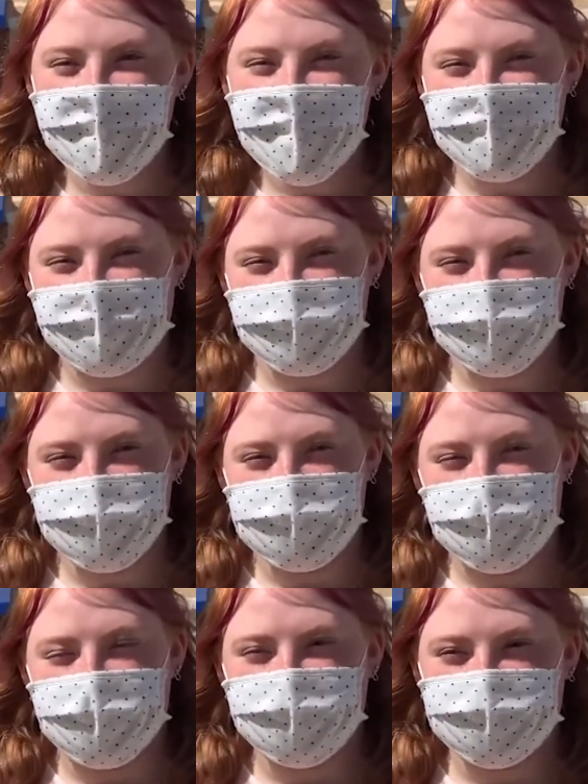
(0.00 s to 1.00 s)
like you don't really
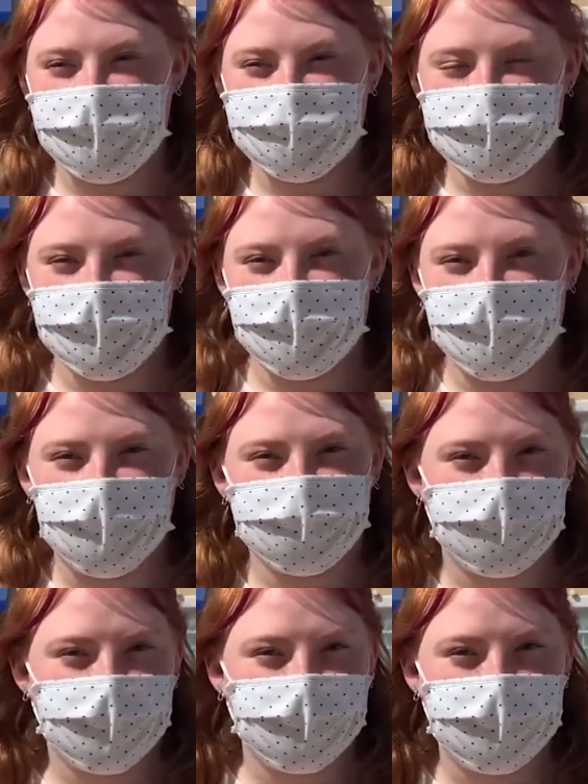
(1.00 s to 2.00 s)
have a chance to interact with
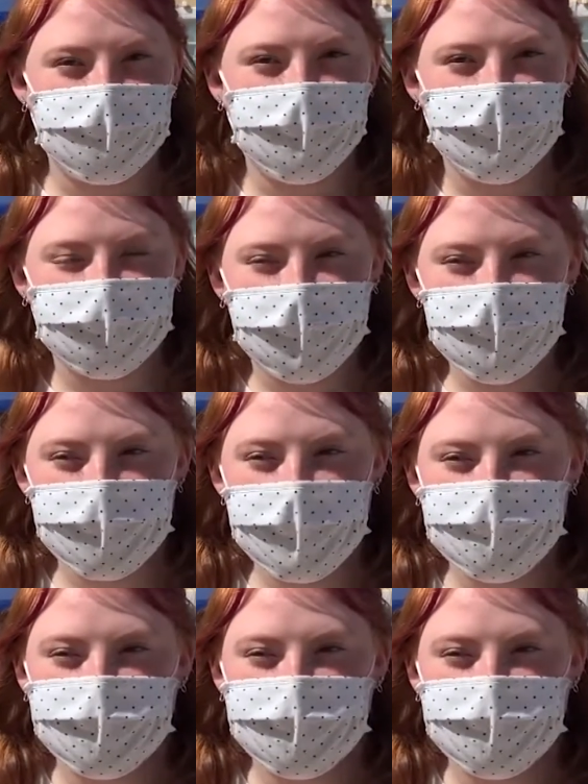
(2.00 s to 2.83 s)
other people on campus.